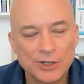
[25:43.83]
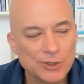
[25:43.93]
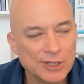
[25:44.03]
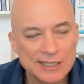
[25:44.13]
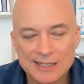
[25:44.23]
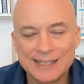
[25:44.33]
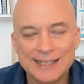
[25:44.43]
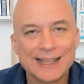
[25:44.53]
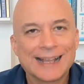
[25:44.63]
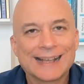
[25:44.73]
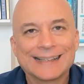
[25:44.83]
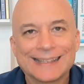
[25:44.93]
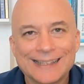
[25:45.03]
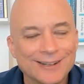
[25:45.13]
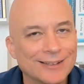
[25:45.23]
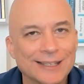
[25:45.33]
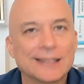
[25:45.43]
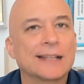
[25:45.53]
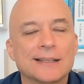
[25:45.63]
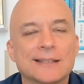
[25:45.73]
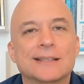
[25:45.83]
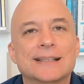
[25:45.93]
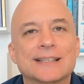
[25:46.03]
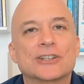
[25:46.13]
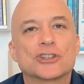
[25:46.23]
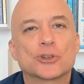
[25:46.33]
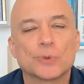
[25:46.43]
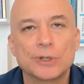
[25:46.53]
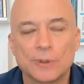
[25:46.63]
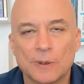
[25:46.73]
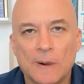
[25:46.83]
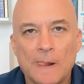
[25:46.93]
you can see clearly that this isn't true.